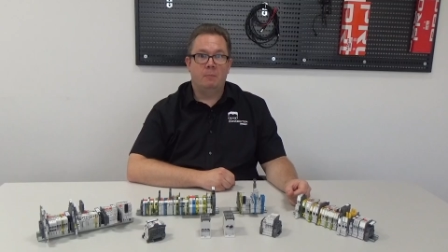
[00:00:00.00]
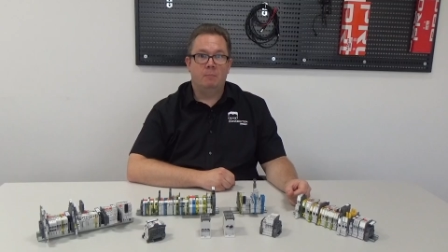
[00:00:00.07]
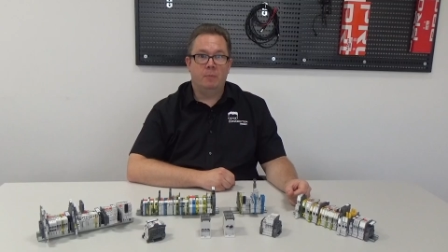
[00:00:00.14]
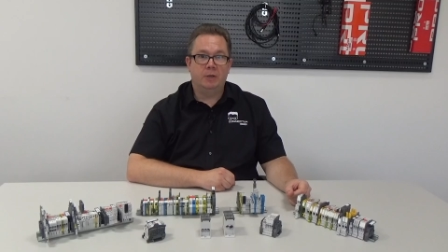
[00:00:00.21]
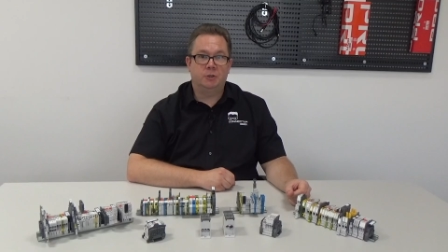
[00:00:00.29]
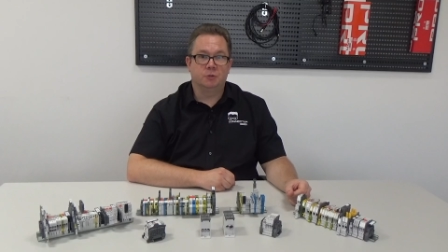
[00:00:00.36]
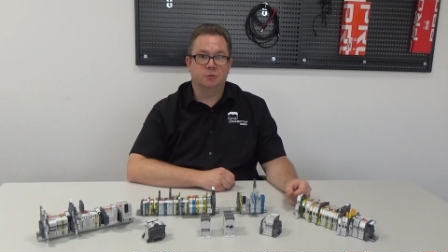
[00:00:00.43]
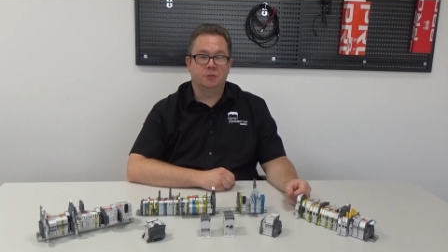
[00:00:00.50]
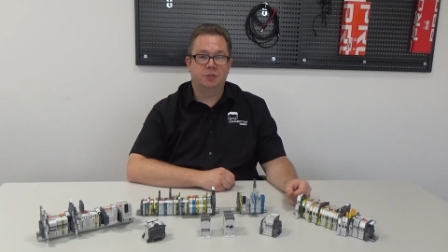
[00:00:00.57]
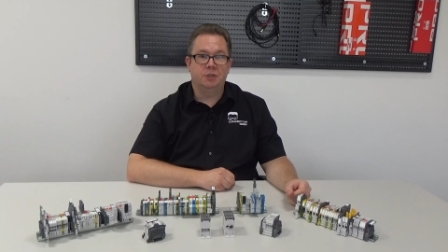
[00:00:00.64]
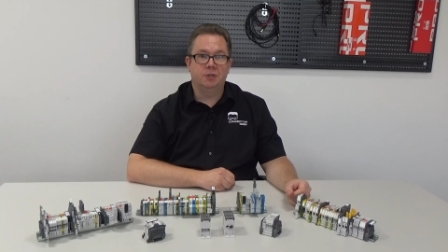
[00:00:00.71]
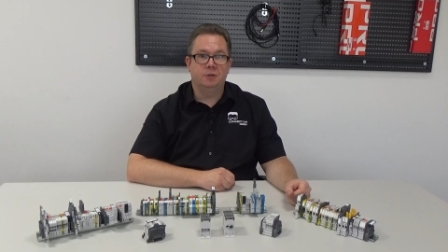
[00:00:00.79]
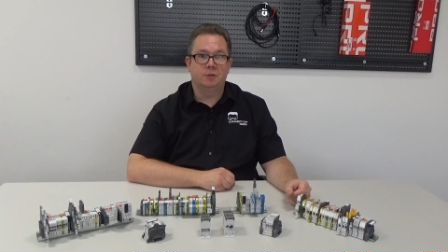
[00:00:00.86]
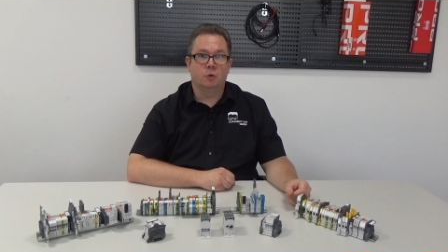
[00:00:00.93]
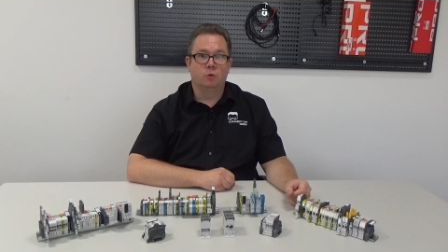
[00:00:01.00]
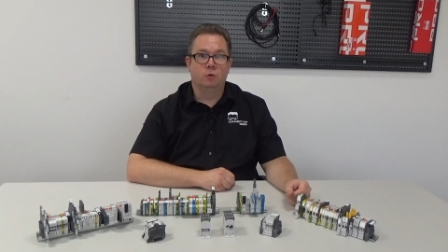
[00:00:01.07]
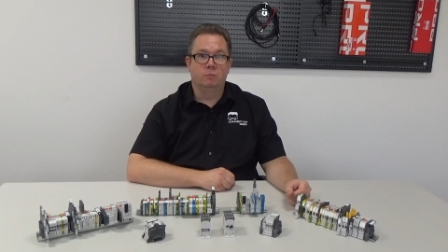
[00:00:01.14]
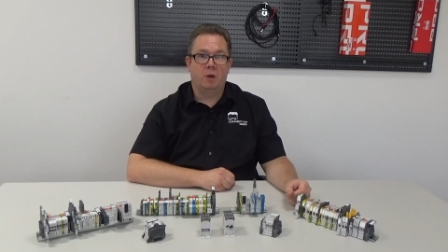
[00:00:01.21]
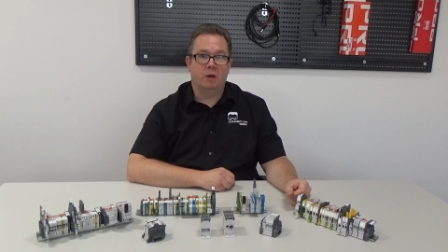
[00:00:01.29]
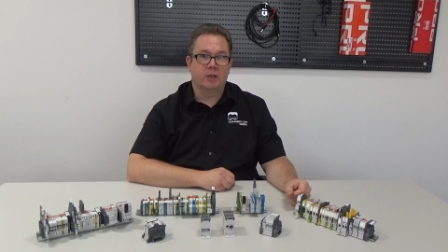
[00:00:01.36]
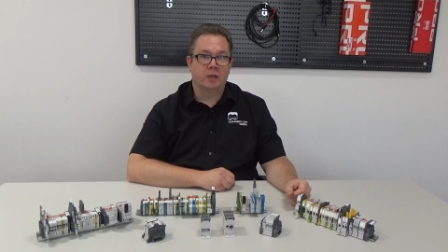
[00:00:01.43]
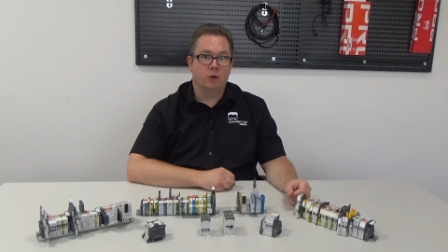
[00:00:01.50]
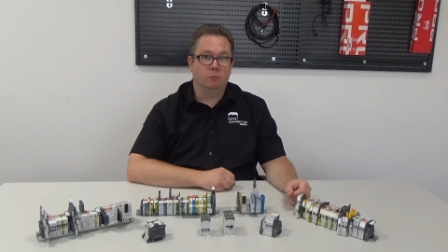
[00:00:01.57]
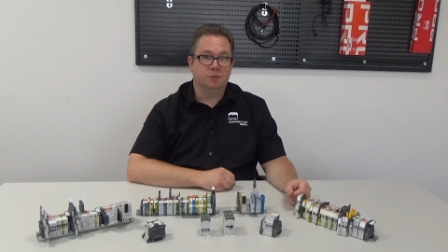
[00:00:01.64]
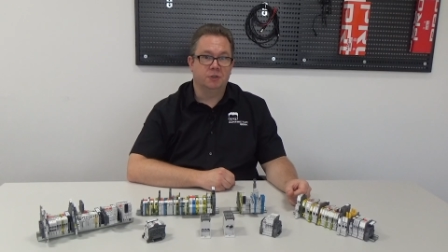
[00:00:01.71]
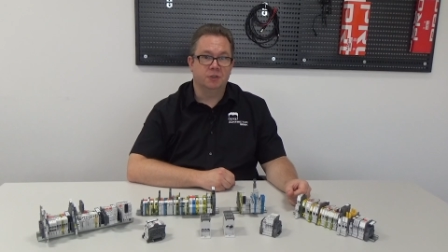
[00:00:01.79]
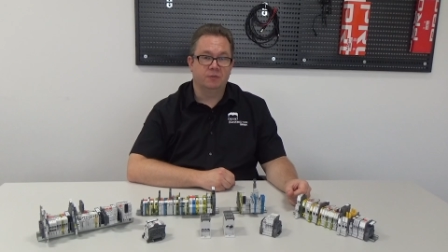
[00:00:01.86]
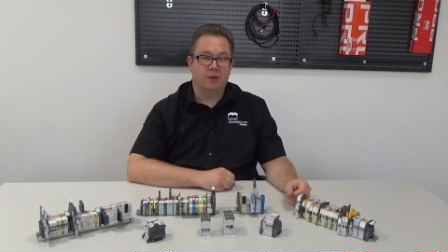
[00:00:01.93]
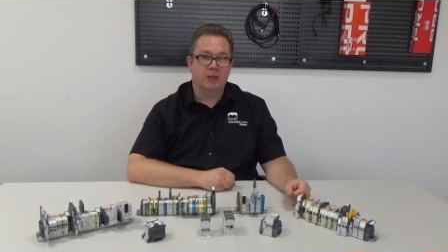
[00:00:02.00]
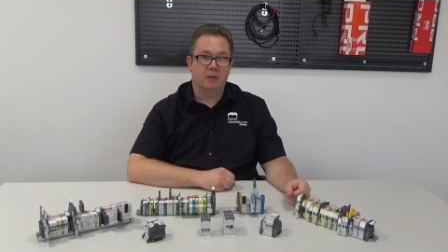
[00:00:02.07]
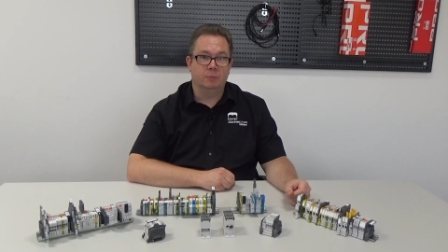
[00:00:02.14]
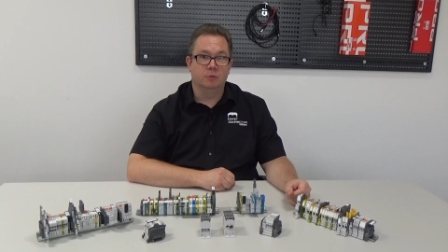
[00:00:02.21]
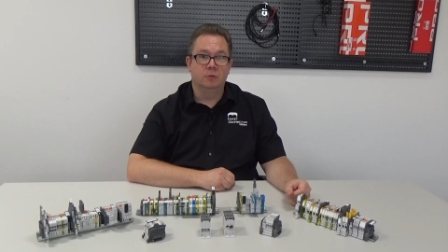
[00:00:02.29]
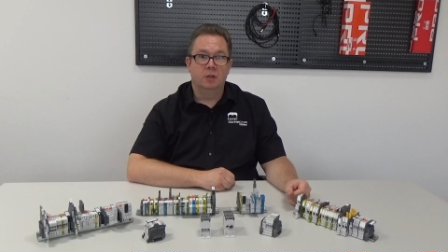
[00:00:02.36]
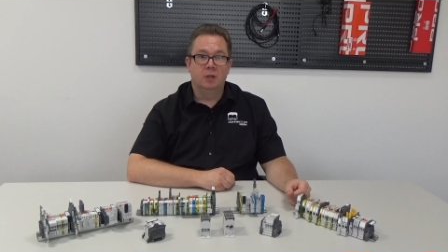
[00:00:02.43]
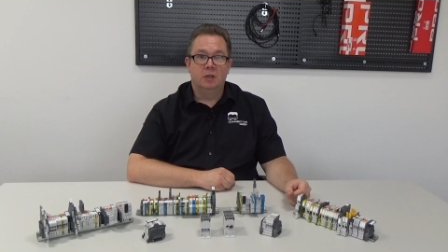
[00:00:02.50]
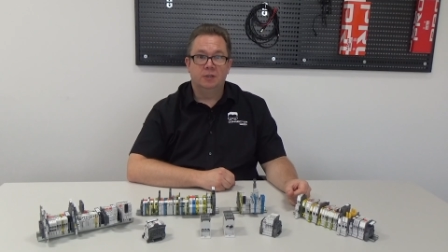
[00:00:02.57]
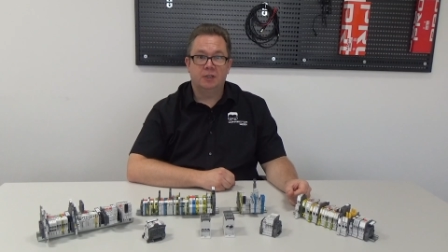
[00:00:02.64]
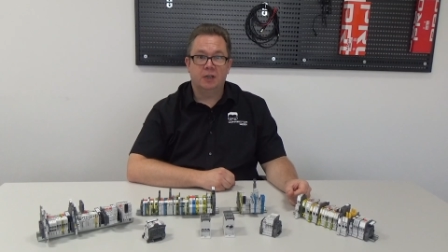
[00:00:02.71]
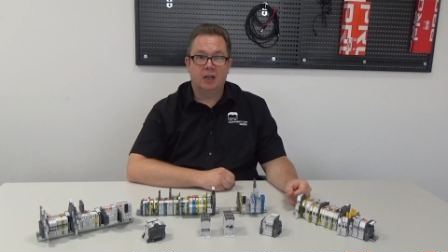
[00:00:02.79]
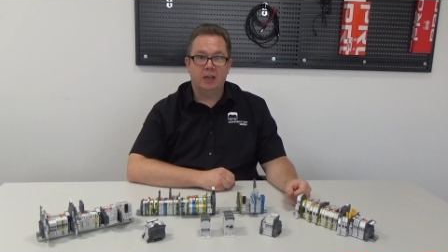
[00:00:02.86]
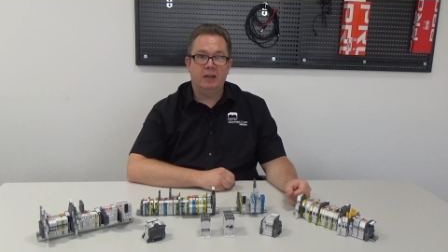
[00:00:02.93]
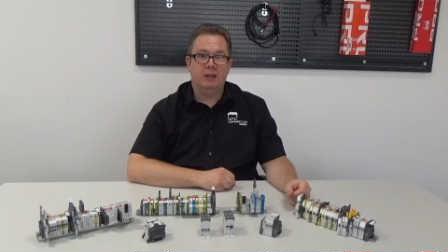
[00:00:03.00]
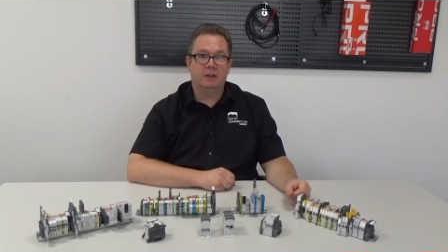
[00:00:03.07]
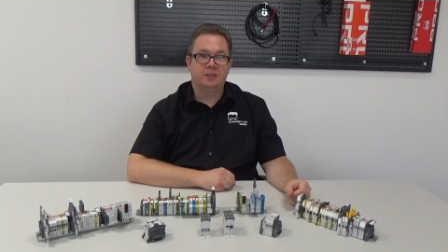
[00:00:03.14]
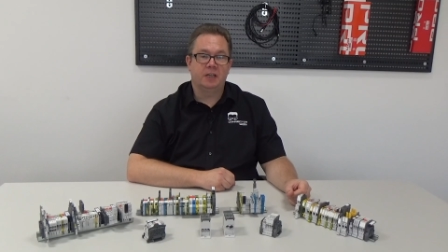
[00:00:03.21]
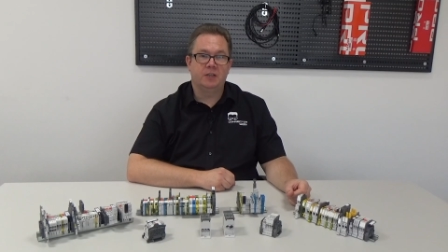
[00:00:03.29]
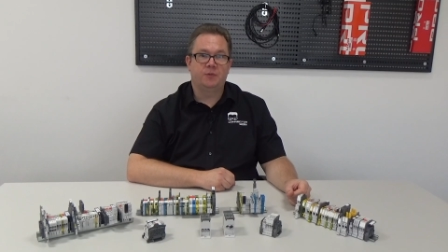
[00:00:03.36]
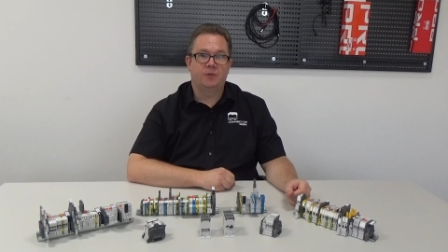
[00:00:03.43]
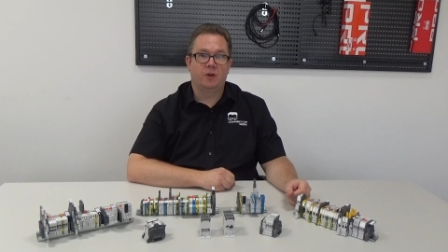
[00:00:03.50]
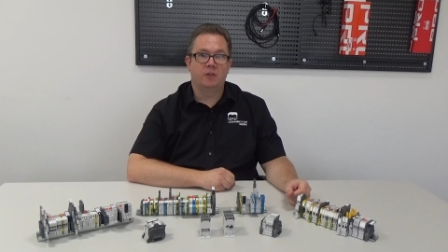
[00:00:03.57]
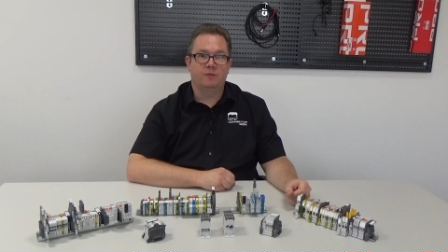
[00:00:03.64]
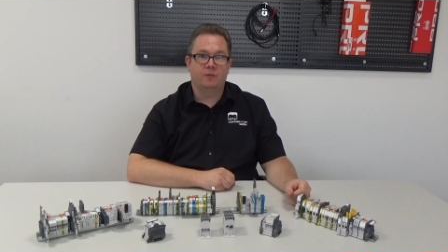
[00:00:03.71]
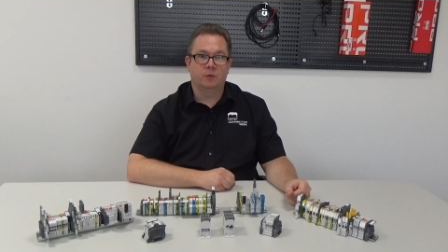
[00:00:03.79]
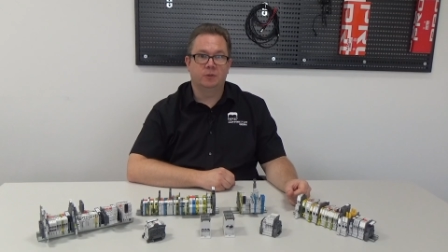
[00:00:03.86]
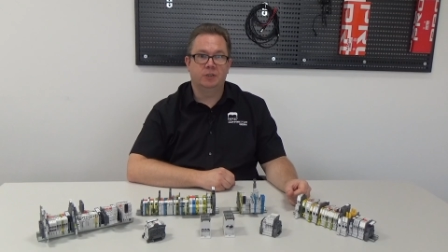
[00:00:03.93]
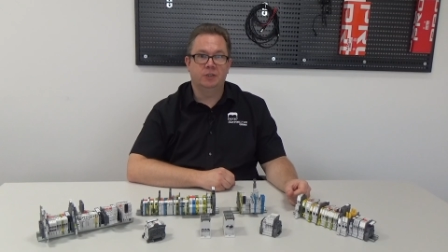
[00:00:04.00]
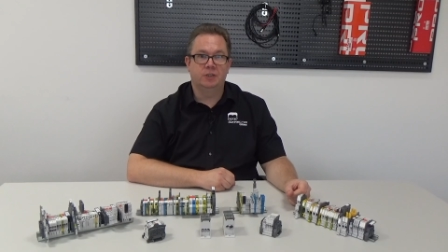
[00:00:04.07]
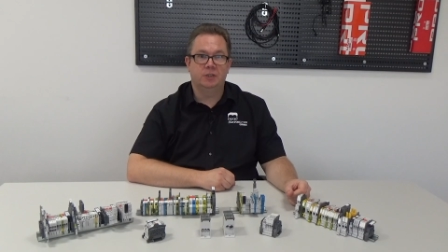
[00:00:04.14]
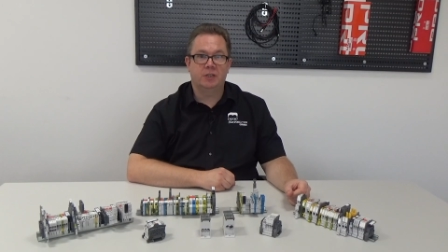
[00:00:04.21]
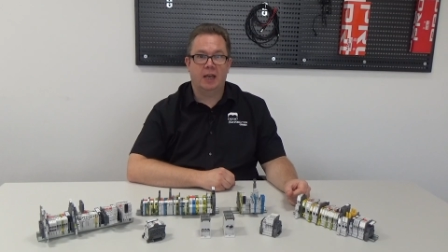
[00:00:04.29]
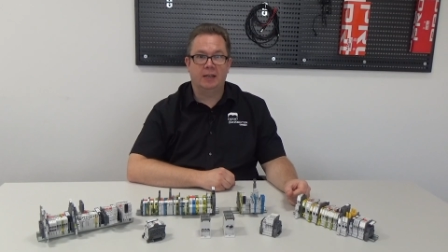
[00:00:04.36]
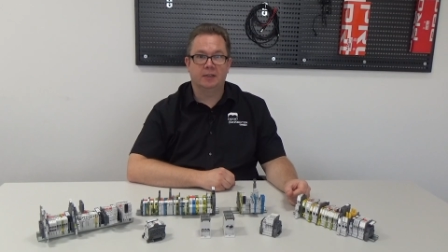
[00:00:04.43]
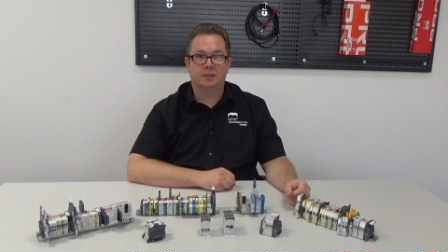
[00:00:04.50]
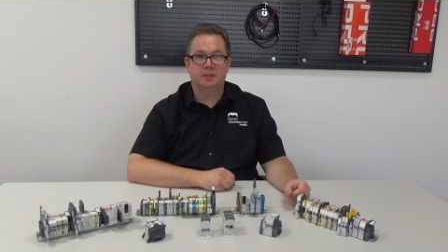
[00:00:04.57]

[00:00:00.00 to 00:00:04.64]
Make sure to use all marking options available to clearly identify the voltages and